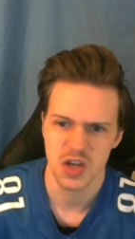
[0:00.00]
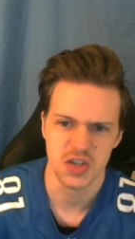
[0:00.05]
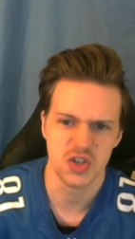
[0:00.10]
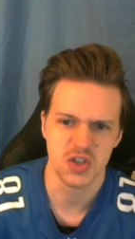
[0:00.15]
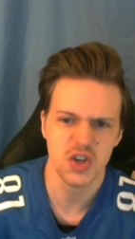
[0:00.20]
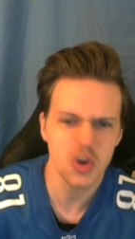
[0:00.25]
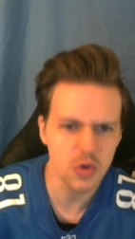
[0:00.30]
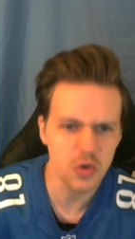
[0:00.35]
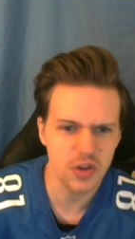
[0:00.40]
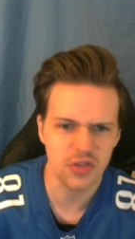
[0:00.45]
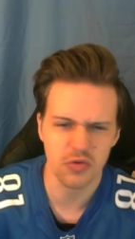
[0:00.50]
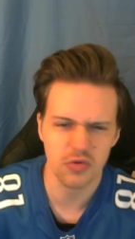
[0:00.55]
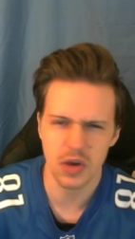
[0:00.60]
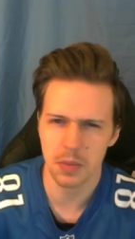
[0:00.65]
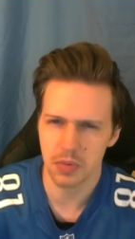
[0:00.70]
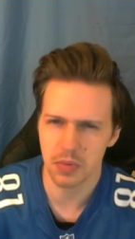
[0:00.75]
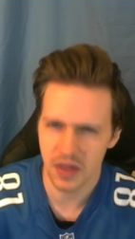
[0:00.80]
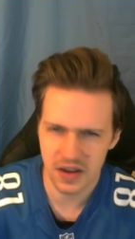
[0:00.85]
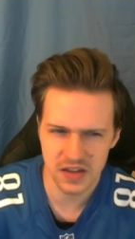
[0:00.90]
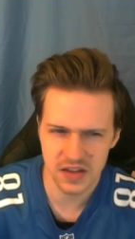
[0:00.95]
two to three
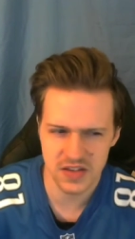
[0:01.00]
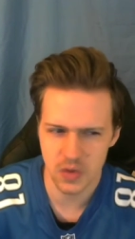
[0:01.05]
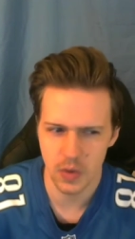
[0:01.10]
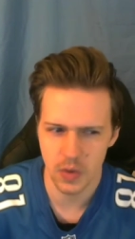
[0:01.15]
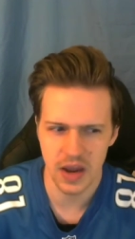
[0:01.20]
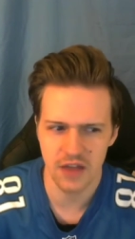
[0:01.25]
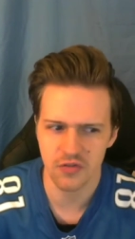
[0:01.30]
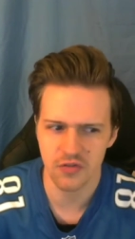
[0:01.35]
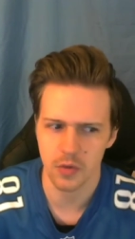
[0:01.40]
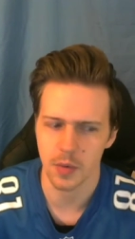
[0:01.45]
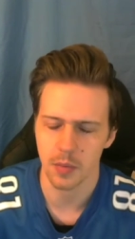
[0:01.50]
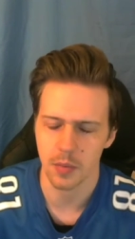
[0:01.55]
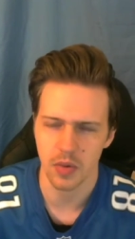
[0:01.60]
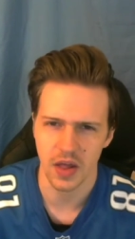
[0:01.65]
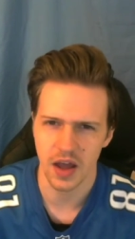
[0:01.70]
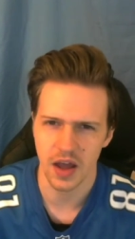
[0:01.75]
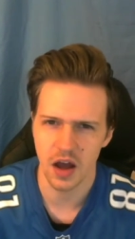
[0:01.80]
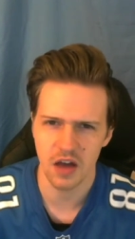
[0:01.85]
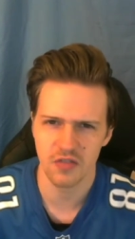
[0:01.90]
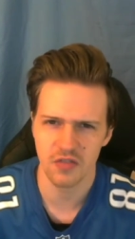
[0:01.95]
plays away from a
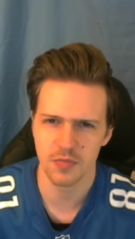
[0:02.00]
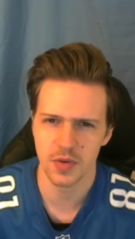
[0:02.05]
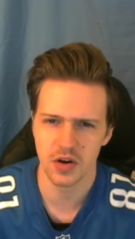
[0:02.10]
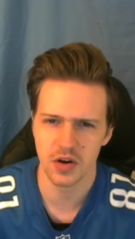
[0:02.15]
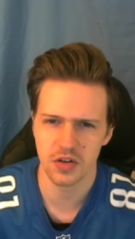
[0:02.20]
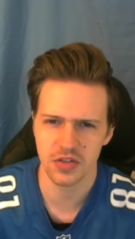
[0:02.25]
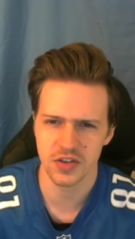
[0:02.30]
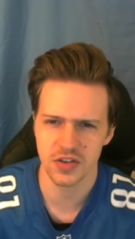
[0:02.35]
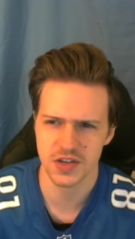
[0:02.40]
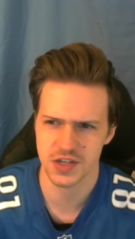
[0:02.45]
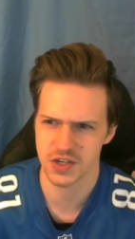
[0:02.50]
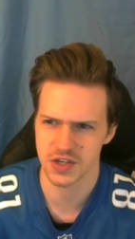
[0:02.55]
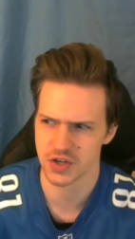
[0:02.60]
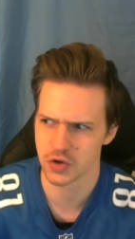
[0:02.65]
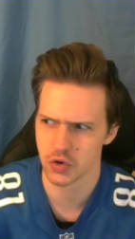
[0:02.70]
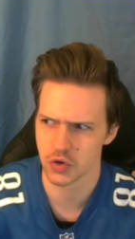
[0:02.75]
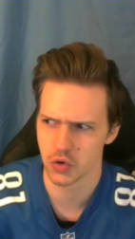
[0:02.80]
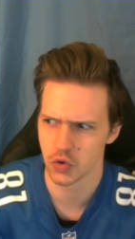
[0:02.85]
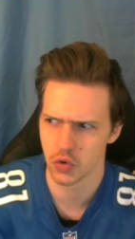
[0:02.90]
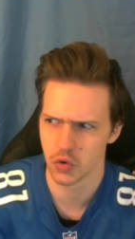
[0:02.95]
playoff berth
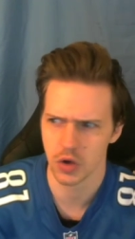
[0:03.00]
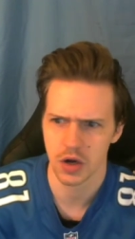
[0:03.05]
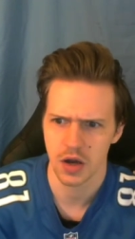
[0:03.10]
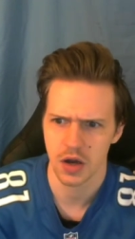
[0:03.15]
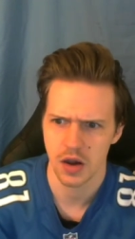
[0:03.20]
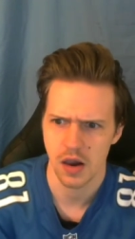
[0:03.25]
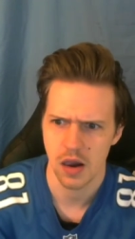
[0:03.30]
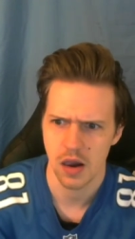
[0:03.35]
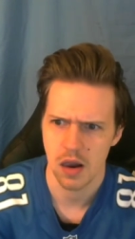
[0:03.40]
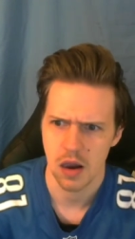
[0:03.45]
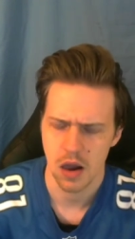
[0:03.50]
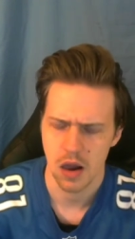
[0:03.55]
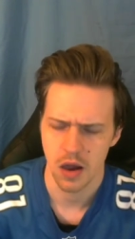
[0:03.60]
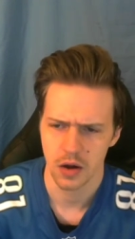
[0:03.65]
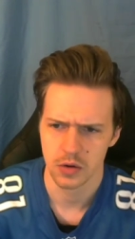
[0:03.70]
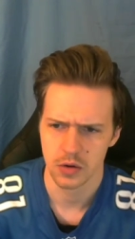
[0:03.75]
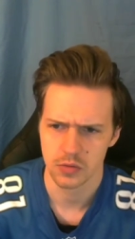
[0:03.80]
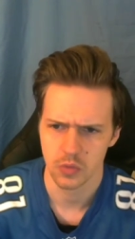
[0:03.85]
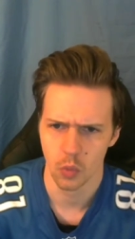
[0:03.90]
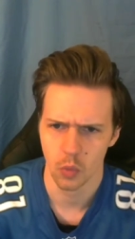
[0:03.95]
to
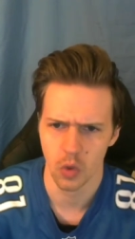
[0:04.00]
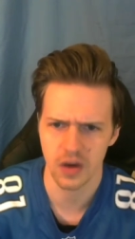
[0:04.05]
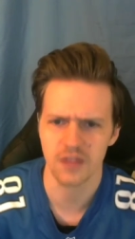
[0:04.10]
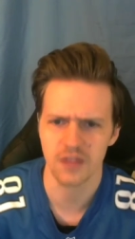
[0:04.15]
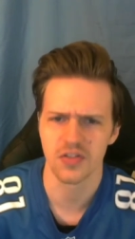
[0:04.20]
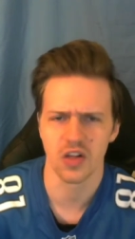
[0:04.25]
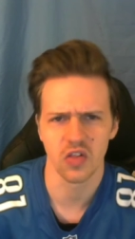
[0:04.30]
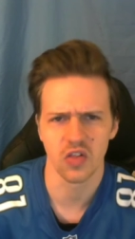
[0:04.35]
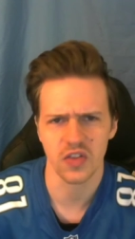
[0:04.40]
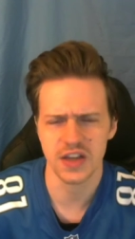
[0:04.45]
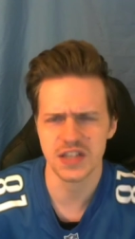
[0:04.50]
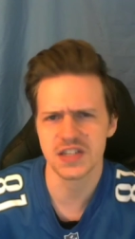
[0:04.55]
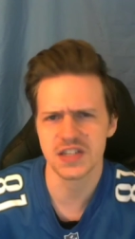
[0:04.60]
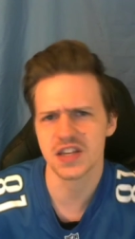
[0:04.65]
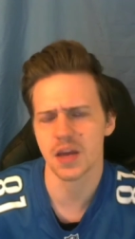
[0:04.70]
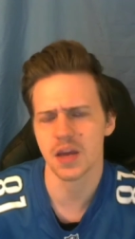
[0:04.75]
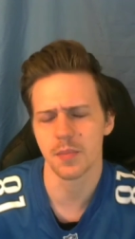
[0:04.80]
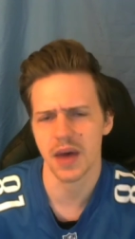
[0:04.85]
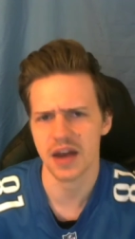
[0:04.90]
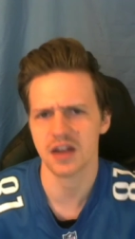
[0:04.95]
one of the least
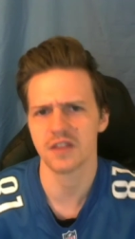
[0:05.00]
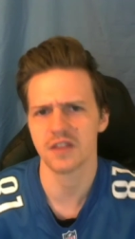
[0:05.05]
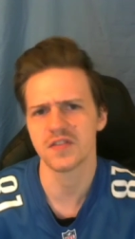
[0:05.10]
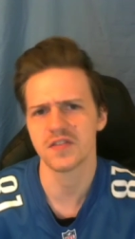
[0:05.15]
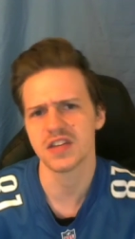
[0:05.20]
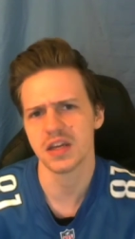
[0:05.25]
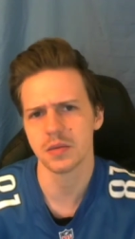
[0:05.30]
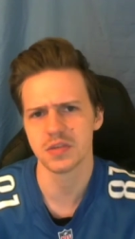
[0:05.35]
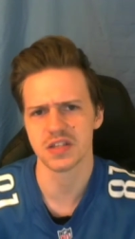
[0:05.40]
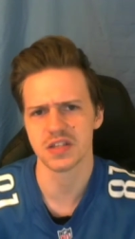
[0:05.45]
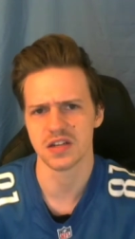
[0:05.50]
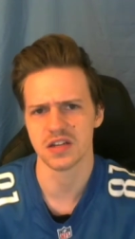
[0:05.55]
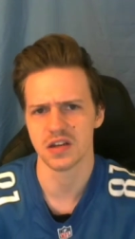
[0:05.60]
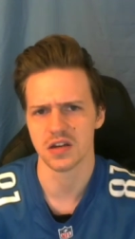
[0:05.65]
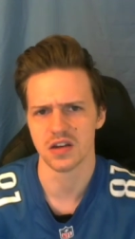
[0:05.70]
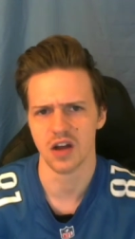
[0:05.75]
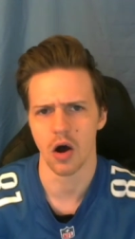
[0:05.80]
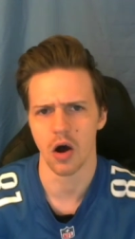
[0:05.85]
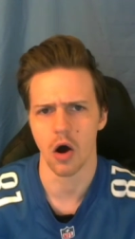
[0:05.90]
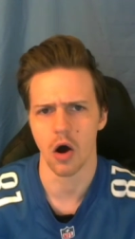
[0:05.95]
competitive teams
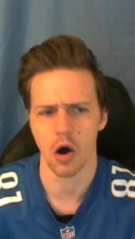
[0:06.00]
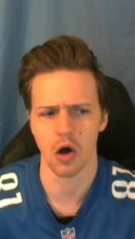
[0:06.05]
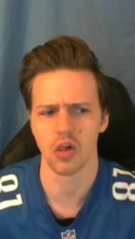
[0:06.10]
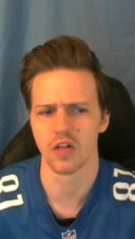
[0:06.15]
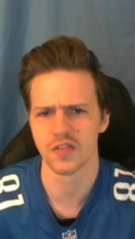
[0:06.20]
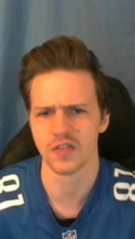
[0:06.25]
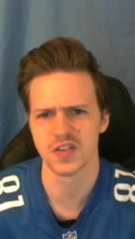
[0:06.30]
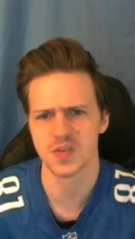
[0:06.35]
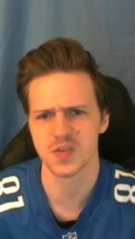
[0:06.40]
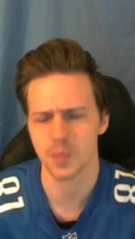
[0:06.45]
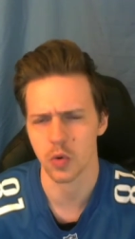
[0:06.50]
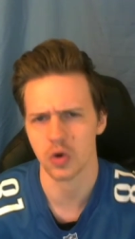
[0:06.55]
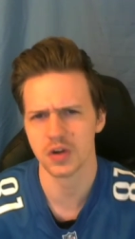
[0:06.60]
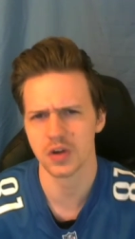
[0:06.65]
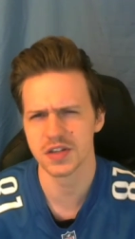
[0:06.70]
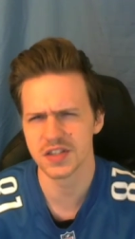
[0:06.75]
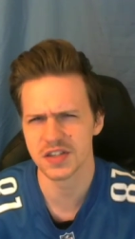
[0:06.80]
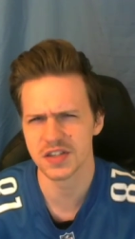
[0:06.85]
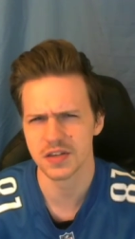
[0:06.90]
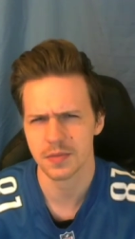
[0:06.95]
in all of
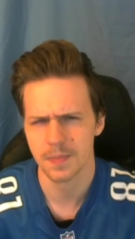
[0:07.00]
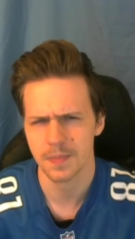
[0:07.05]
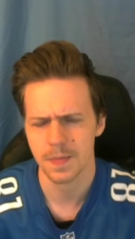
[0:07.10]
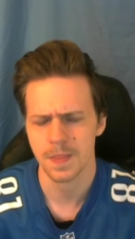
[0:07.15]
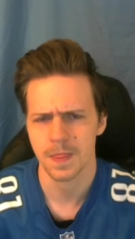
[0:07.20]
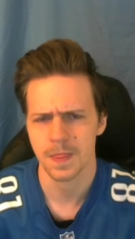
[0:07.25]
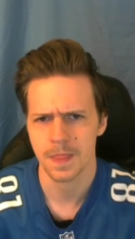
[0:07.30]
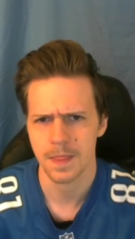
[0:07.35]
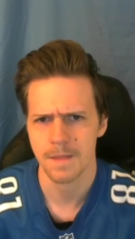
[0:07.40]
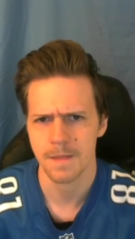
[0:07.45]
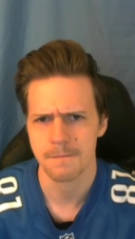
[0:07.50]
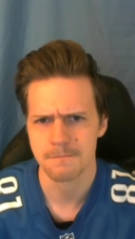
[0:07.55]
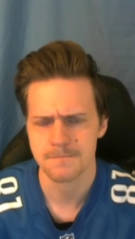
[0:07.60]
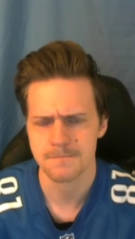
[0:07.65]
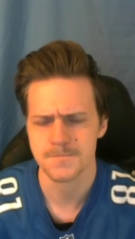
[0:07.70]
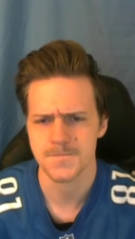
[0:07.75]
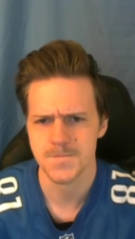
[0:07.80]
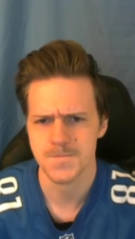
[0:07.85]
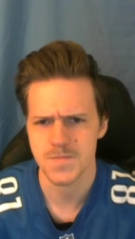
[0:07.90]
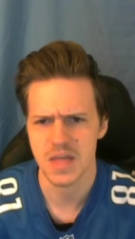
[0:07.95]
sports
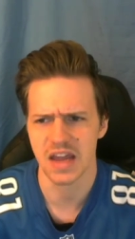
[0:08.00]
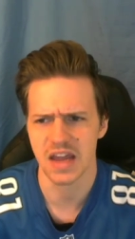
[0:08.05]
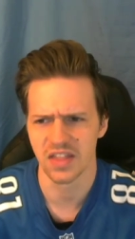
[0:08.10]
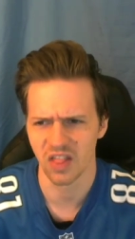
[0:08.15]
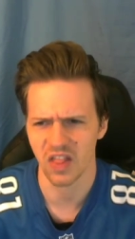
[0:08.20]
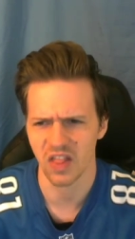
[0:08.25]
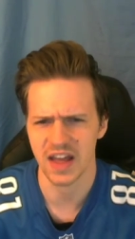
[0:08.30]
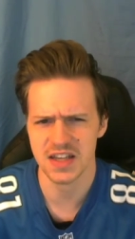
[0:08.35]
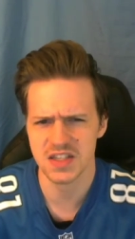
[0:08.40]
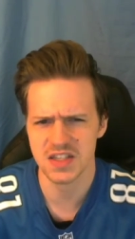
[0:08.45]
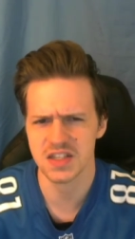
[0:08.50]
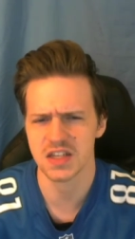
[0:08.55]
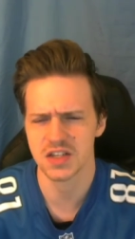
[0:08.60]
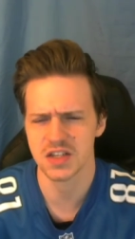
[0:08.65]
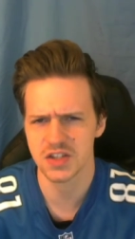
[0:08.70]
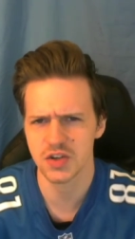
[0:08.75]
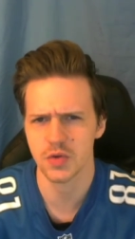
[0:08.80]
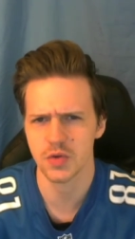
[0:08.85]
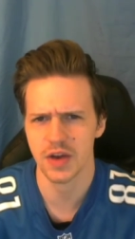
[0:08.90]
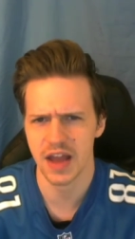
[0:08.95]
in less than
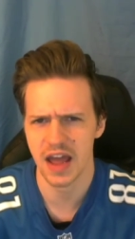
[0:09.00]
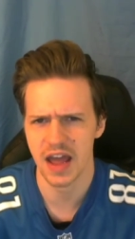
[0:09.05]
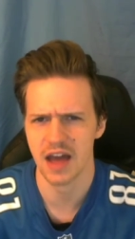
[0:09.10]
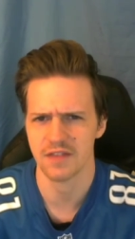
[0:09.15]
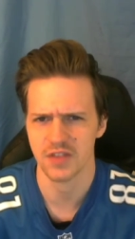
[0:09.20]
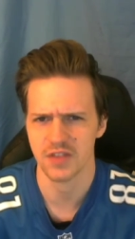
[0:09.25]
two and a half